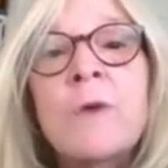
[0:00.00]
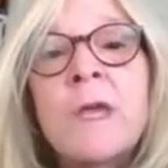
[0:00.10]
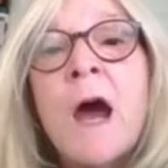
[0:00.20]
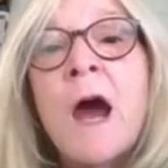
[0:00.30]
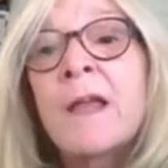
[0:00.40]

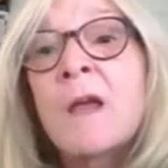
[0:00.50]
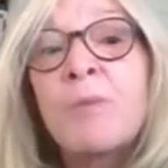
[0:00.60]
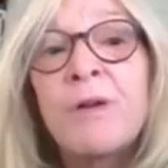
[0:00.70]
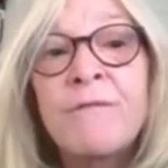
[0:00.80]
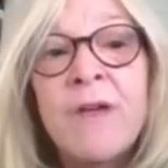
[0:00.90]
regarding
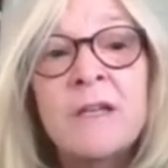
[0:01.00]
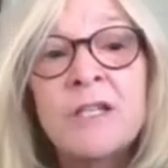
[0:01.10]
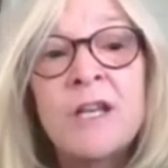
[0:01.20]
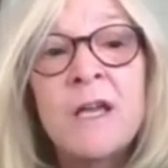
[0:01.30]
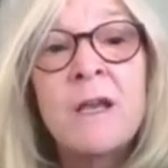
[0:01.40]

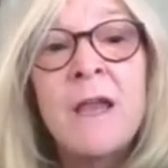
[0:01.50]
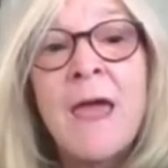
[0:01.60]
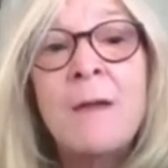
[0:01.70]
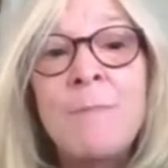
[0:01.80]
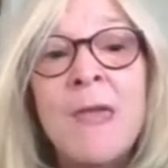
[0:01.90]
prevention
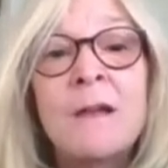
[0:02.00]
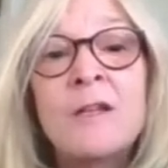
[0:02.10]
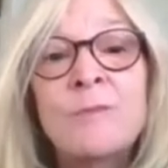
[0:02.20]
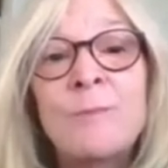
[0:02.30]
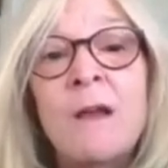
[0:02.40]
and
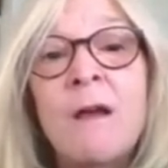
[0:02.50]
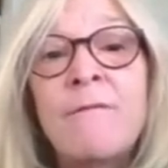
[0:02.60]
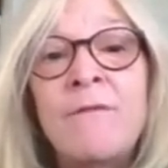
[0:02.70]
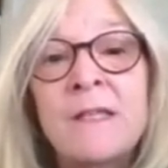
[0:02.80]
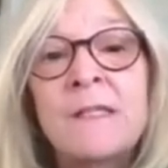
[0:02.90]
management of
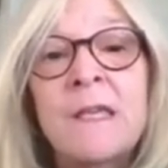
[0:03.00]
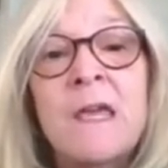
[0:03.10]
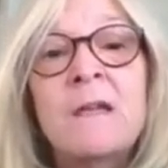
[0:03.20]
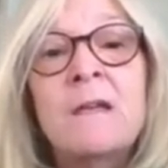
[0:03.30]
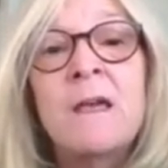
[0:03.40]

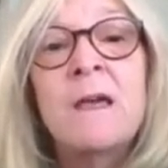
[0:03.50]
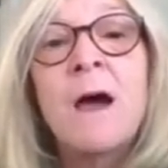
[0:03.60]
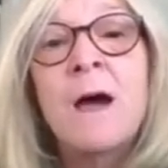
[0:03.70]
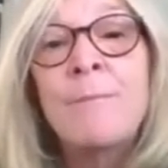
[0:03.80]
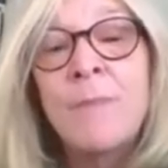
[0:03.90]
vesicant
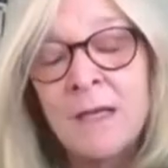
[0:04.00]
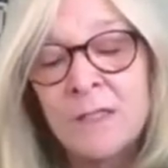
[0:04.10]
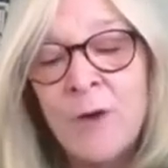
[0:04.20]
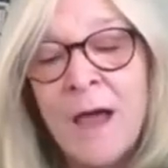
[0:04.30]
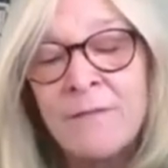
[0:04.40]
um,
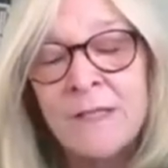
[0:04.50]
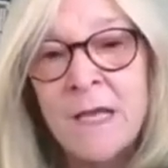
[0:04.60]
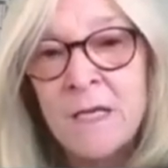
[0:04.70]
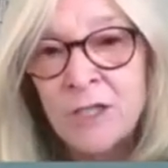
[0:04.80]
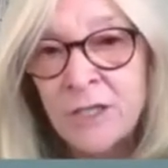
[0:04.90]

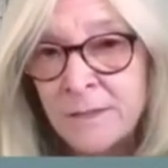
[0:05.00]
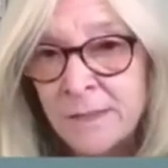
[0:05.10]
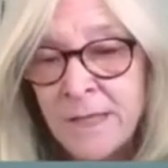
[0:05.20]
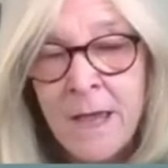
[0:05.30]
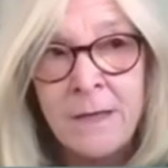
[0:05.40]

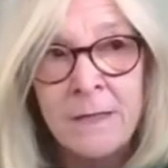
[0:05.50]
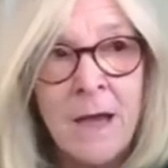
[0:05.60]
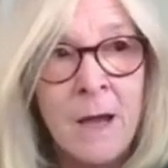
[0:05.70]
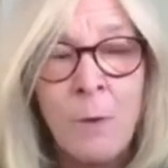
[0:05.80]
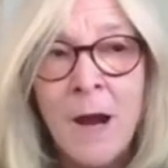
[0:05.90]
extravasations. And
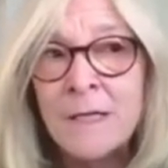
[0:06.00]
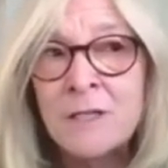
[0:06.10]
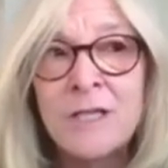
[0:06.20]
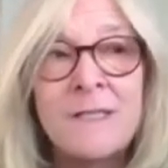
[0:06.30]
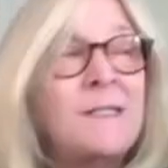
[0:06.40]
I want to
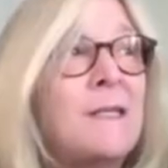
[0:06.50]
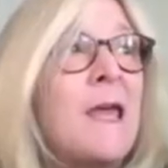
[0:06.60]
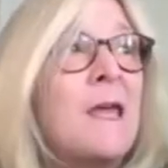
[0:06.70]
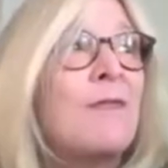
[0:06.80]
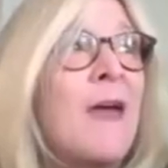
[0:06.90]
just
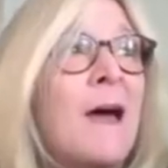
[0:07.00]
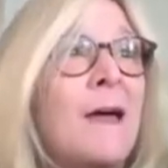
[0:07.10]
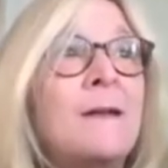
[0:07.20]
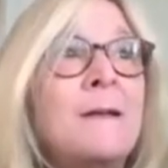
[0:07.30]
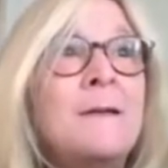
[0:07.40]
say
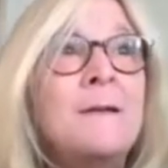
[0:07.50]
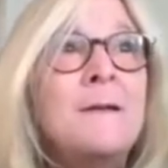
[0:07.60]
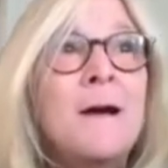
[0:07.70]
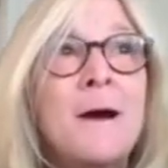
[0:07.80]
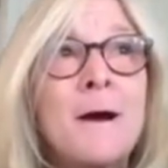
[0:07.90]
that
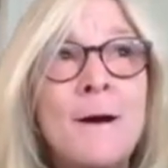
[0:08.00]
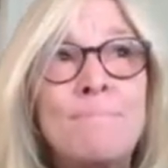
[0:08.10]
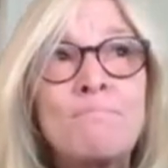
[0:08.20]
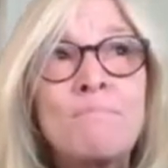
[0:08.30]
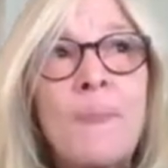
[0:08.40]

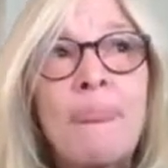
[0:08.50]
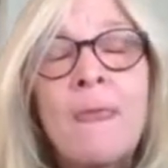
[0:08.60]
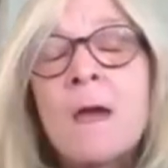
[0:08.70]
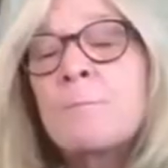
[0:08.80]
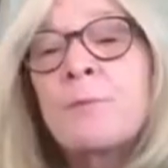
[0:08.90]
um,
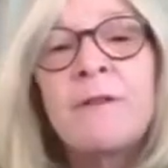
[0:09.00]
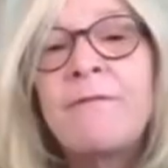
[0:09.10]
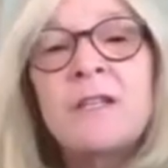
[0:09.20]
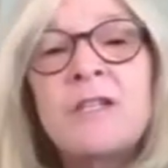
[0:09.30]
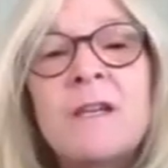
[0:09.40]

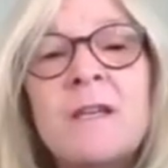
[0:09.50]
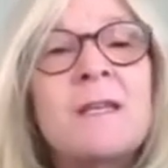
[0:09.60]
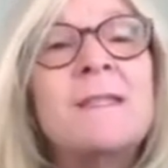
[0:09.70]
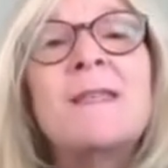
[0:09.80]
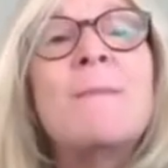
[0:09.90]
prevention
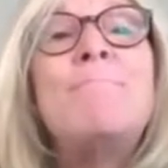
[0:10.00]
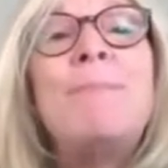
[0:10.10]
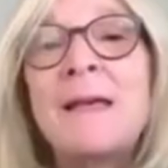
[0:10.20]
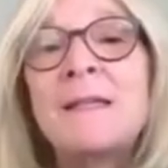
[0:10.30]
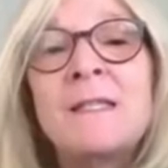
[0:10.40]
is the
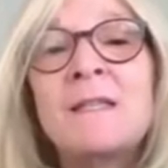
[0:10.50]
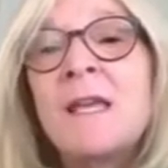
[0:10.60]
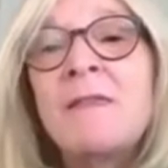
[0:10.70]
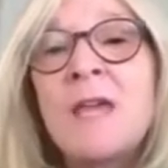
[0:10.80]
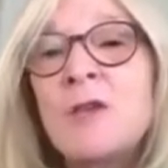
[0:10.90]
best
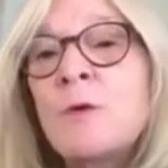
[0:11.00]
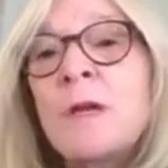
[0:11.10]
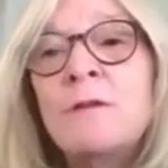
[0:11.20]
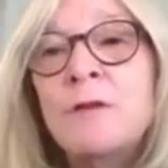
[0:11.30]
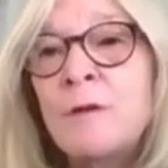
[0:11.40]
thing that you
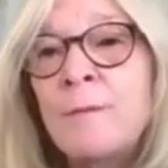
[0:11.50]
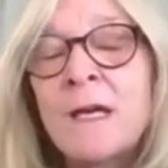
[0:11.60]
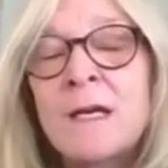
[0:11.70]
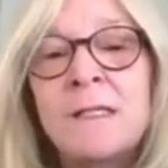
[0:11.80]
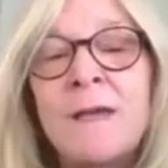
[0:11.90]
can do
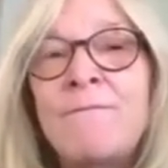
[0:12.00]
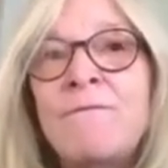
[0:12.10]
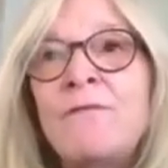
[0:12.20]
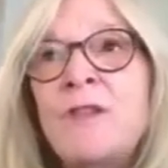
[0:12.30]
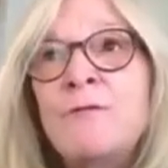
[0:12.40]
because if
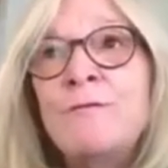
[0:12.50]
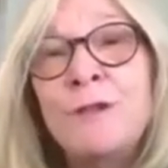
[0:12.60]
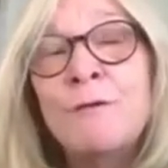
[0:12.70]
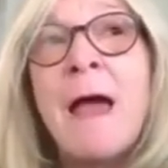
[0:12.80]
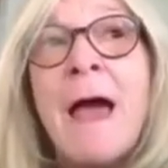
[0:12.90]
you
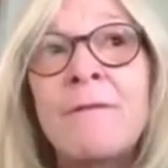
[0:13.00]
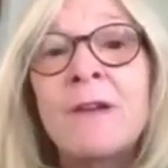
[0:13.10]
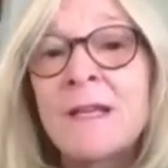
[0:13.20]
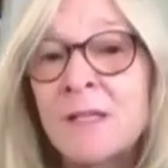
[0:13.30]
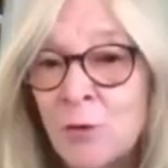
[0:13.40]
do have
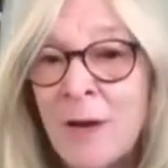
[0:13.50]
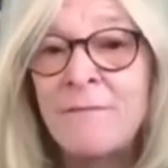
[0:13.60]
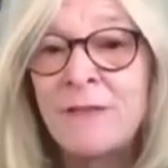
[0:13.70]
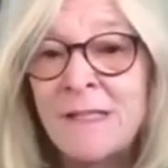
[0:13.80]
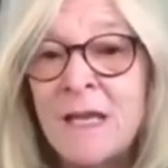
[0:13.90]
an
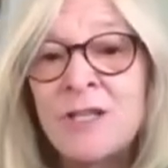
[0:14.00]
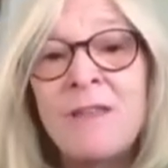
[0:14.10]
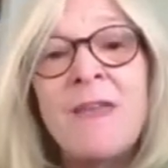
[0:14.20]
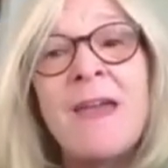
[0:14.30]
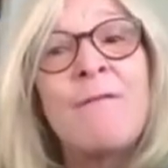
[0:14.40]

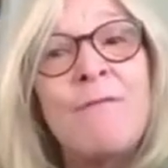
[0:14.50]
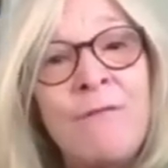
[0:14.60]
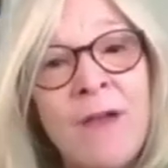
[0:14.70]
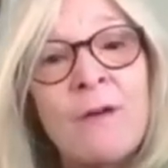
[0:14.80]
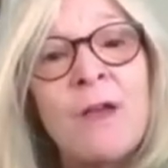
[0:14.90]
extravasation, they are
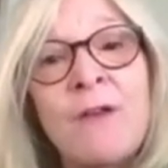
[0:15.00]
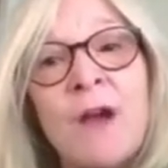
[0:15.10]
very,